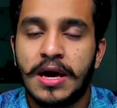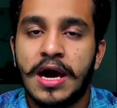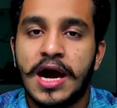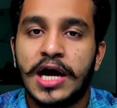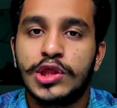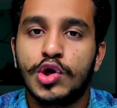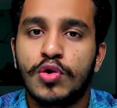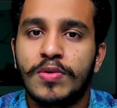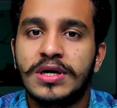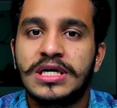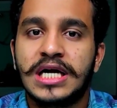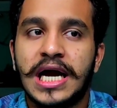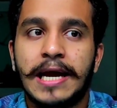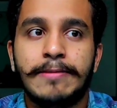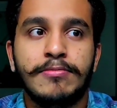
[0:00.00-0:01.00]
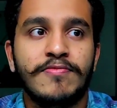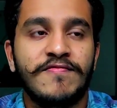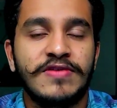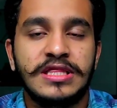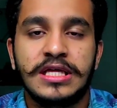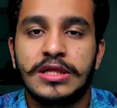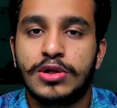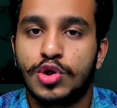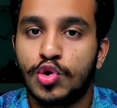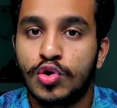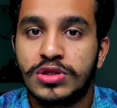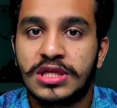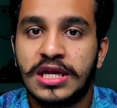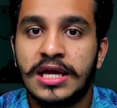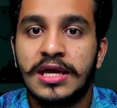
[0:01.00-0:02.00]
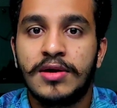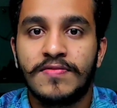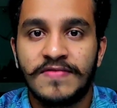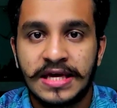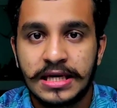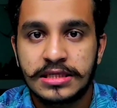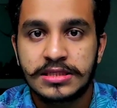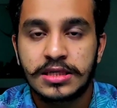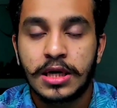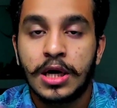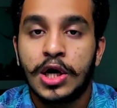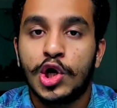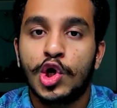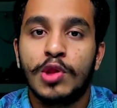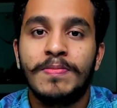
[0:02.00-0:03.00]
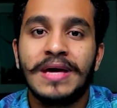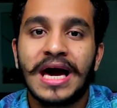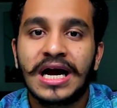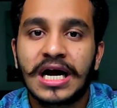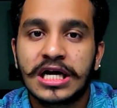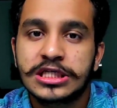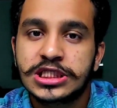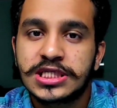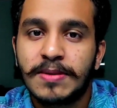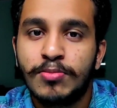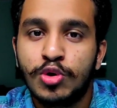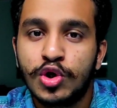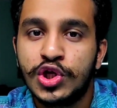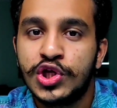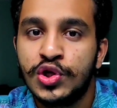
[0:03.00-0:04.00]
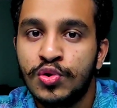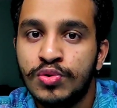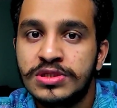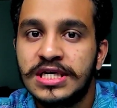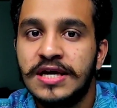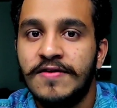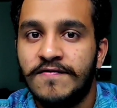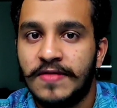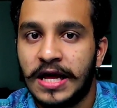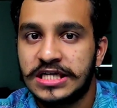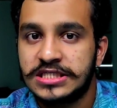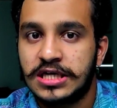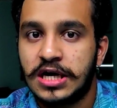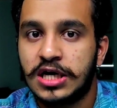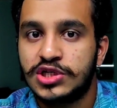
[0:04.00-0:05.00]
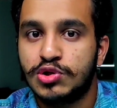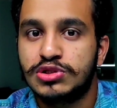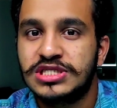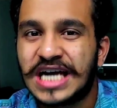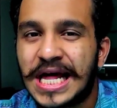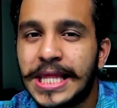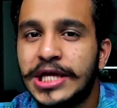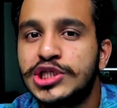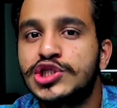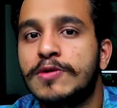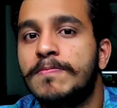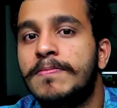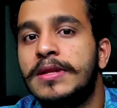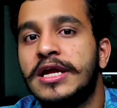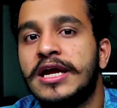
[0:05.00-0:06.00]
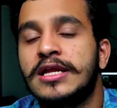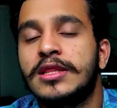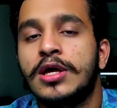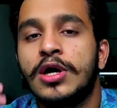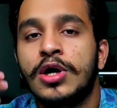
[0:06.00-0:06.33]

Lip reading: And over time, within 2-3 weeks, you'll be accustomed to using flashcards to challenge your brain